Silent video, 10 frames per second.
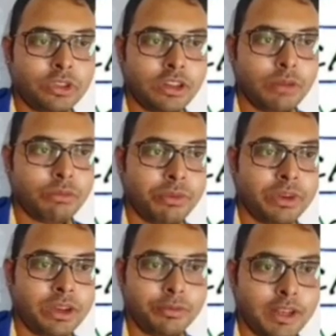wave function
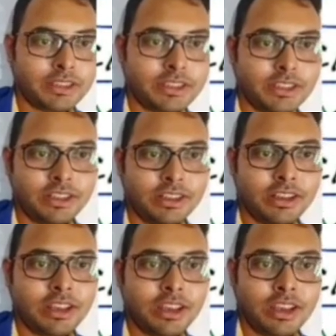in position and momentum
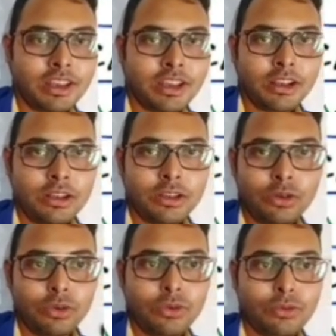space.
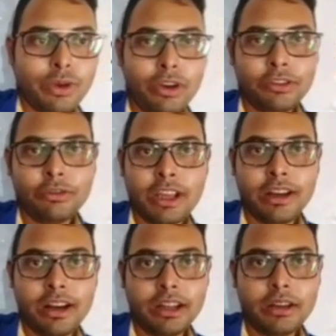So
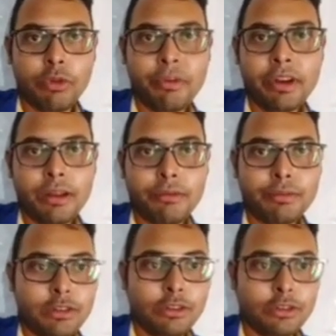wave function we can
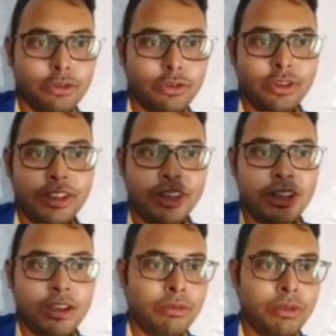write in momentum space
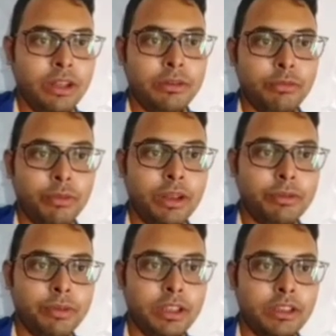also.
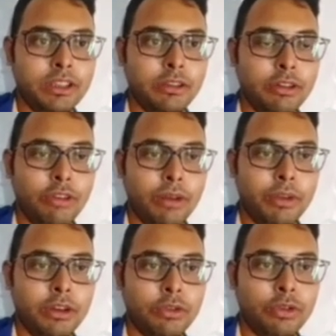In momentum
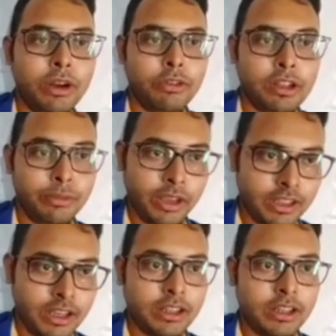space is equal to 1 by
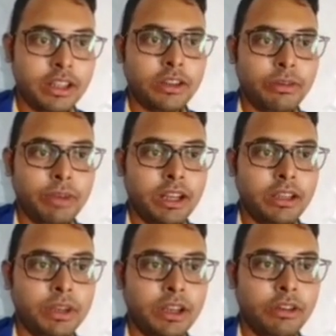2 to 4 twice by h
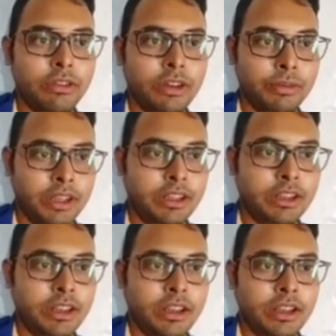cut integration of minus
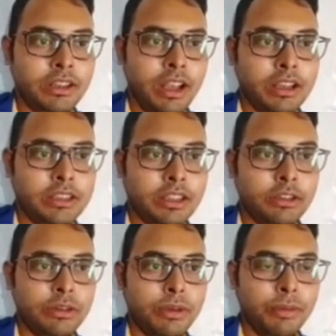infinite to infinite
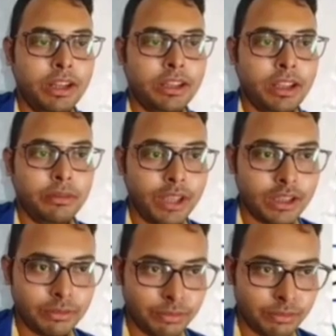psi x e to the
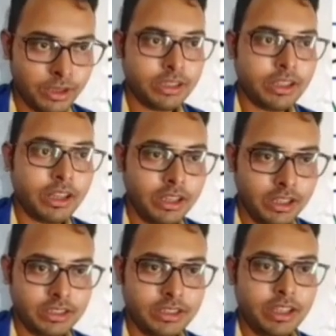power minus I px
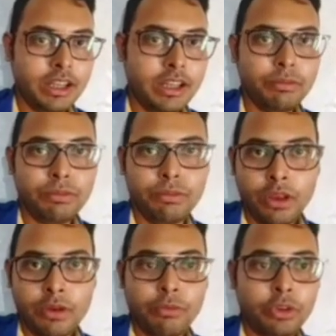h cut
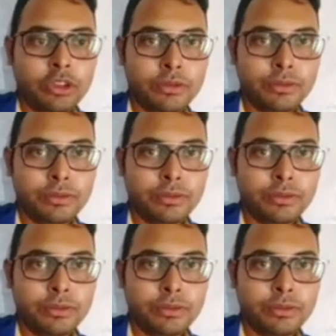dx. And in